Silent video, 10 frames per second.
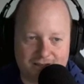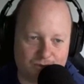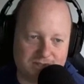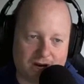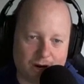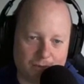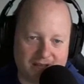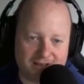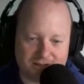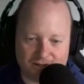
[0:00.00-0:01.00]
This one's hard
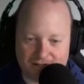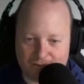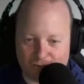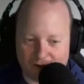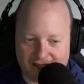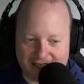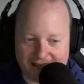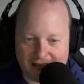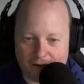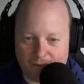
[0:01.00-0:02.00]
because there's really
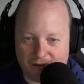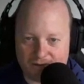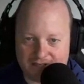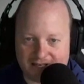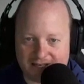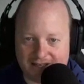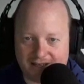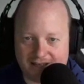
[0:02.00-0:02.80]
loud music.